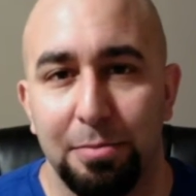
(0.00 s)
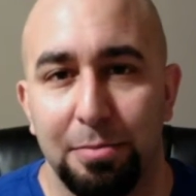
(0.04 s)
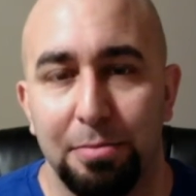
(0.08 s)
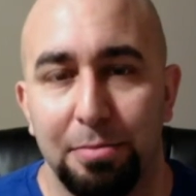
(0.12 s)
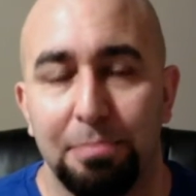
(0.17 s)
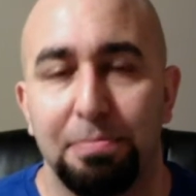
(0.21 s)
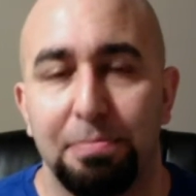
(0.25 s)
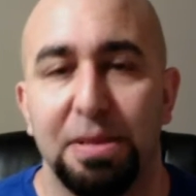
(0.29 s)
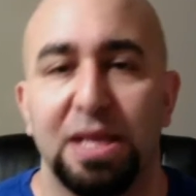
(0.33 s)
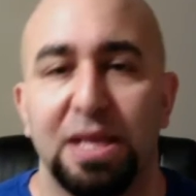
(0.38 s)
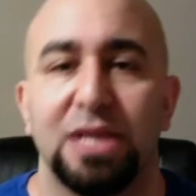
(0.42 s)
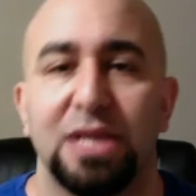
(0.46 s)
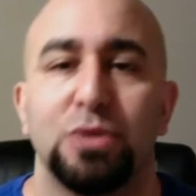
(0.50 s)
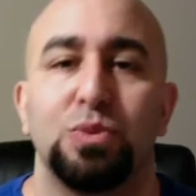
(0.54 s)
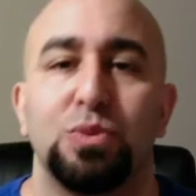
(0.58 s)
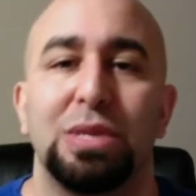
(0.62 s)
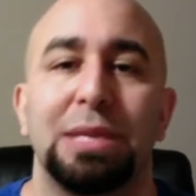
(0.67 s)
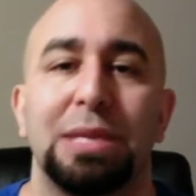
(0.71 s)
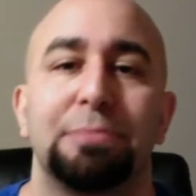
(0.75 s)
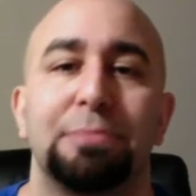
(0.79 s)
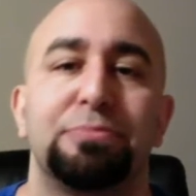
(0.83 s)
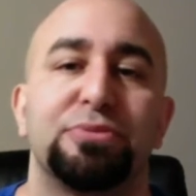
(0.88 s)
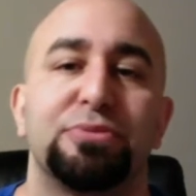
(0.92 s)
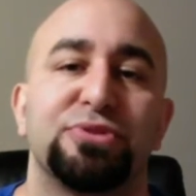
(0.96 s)
because we
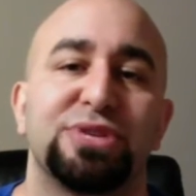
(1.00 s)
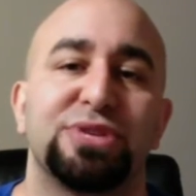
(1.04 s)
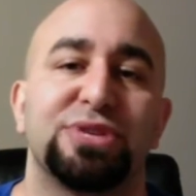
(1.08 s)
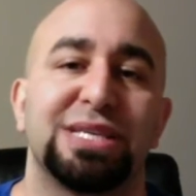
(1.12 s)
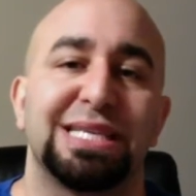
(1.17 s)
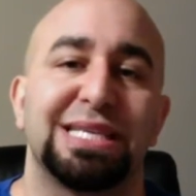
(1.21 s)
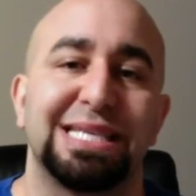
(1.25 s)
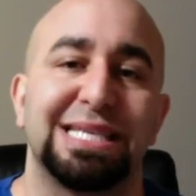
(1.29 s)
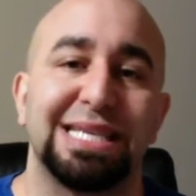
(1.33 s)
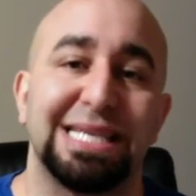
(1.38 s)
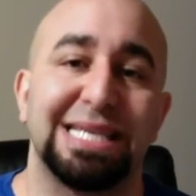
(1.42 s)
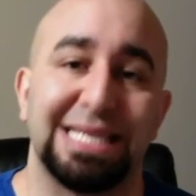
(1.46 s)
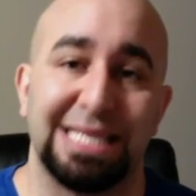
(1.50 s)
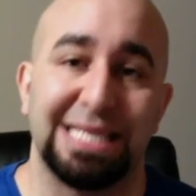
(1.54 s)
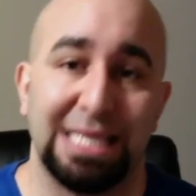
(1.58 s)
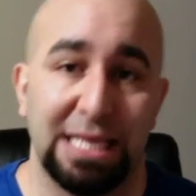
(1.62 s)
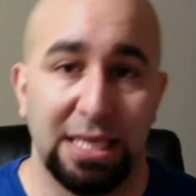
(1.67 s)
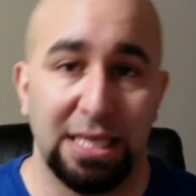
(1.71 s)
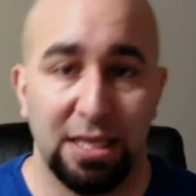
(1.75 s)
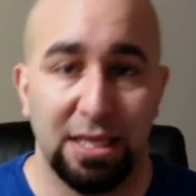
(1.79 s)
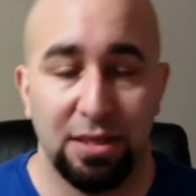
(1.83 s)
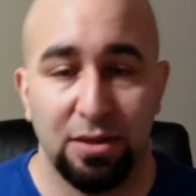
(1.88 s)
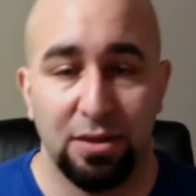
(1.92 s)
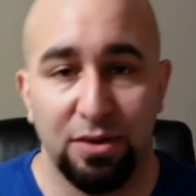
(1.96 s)
didn't persist
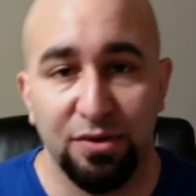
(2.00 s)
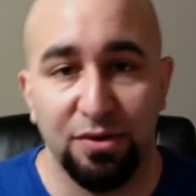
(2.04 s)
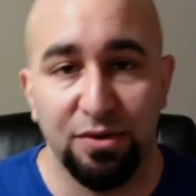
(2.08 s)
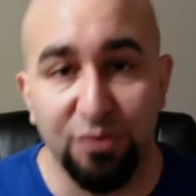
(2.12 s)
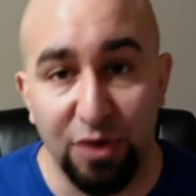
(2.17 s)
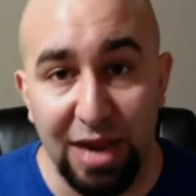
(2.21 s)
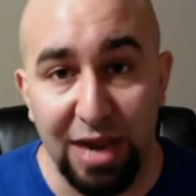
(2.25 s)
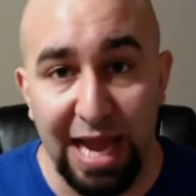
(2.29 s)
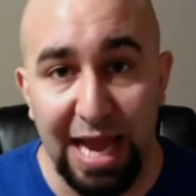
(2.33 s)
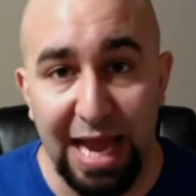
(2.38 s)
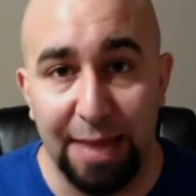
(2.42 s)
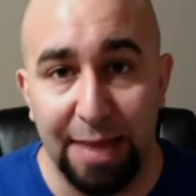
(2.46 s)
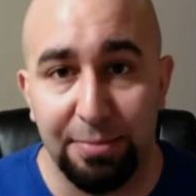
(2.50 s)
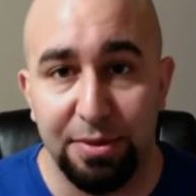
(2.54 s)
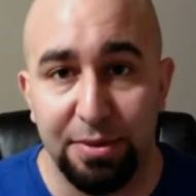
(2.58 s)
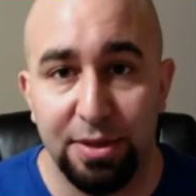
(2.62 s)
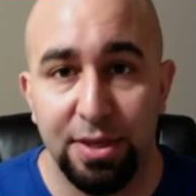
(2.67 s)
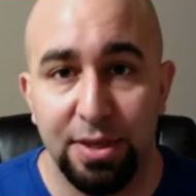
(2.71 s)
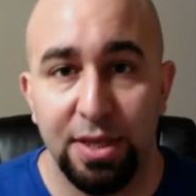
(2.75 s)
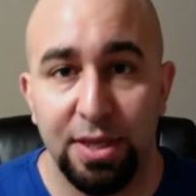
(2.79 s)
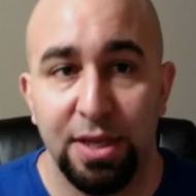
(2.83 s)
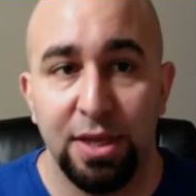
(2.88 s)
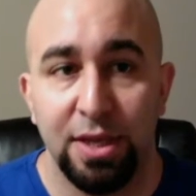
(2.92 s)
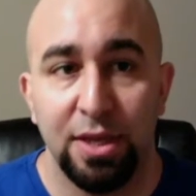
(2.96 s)
of what
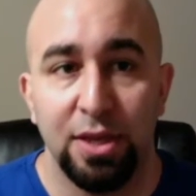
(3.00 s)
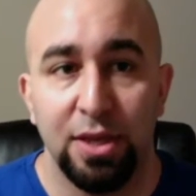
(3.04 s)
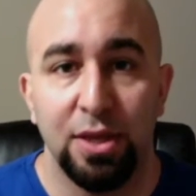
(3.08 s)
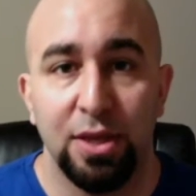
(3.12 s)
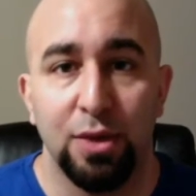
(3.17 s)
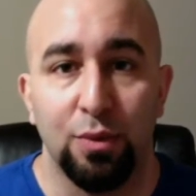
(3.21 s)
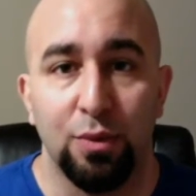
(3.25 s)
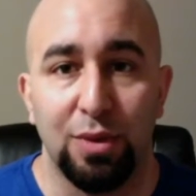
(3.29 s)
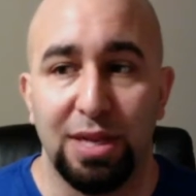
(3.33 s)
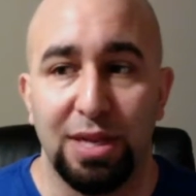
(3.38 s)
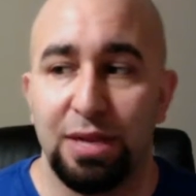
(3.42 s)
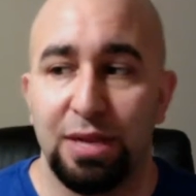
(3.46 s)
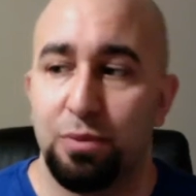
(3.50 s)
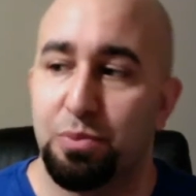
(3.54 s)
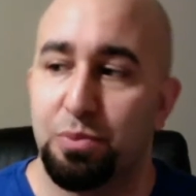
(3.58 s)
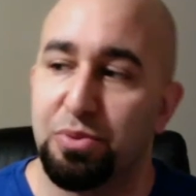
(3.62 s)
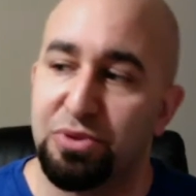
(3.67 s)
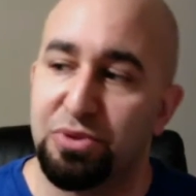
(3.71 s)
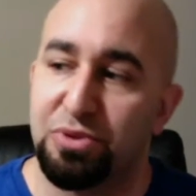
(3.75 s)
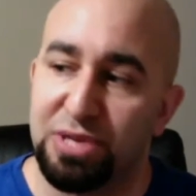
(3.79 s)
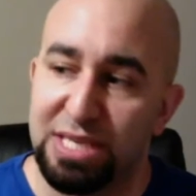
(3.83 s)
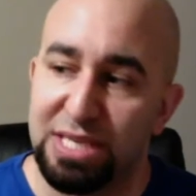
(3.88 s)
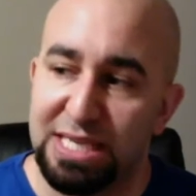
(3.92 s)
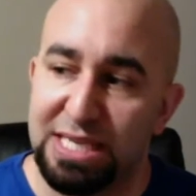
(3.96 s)
happened. We didn't
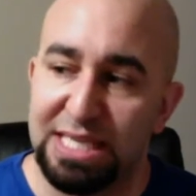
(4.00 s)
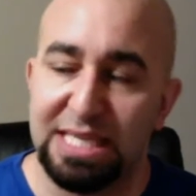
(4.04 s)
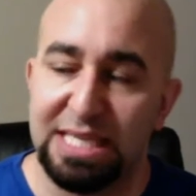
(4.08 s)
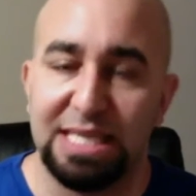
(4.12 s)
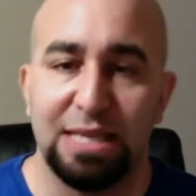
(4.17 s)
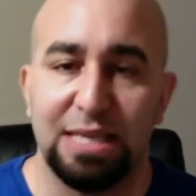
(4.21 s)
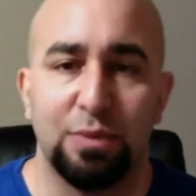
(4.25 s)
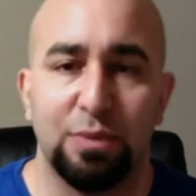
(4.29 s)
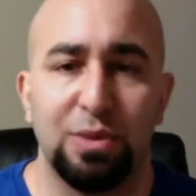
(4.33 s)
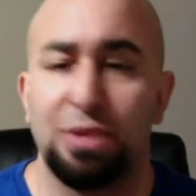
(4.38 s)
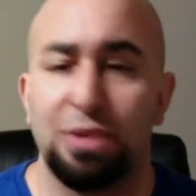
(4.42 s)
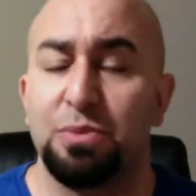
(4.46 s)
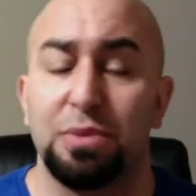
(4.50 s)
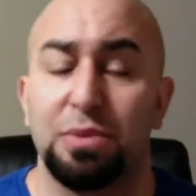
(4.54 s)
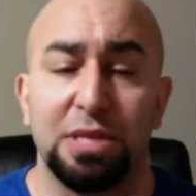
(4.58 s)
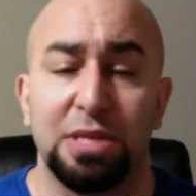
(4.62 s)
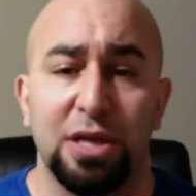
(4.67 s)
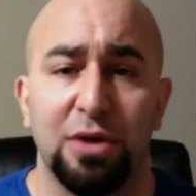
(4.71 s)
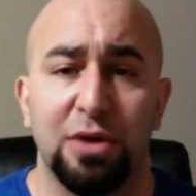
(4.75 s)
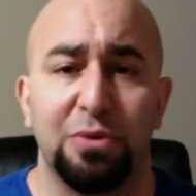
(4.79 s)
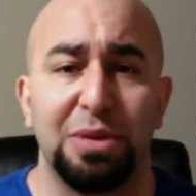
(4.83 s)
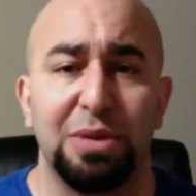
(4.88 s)
resist it. We just said,